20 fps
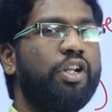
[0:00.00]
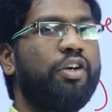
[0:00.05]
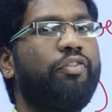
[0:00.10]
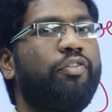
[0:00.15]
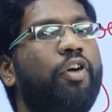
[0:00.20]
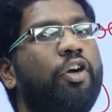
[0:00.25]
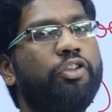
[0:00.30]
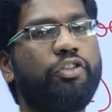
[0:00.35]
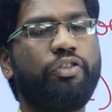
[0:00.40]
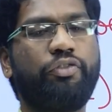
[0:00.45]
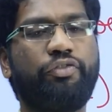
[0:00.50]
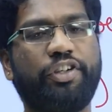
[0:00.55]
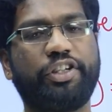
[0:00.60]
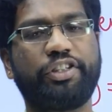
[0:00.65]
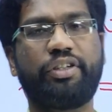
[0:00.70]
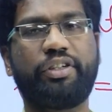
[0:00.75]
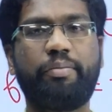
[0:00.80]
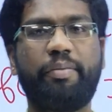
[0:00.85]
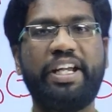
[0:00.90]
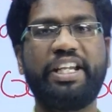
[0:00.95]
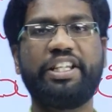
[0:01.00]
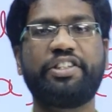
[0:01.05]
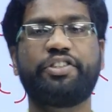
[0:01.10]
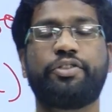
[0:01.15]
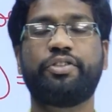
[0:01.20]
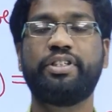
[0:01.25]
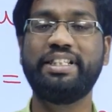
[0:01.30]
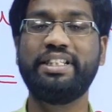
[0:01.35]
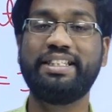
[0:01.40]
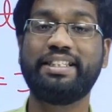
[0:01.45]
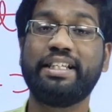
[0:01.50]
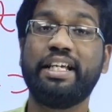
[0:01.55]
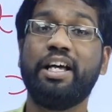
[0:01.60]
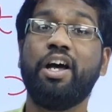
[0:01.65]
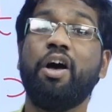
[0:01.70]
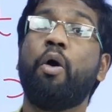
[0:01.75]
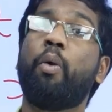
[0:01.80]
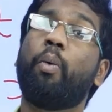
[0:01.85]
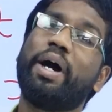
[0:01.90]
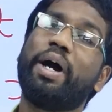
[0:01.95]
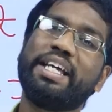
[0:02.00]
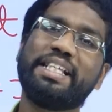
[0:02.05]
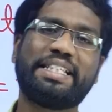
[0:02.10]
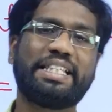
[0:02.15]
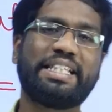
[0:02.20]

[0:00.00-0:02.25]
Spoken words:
of onto function, my dear students? Y is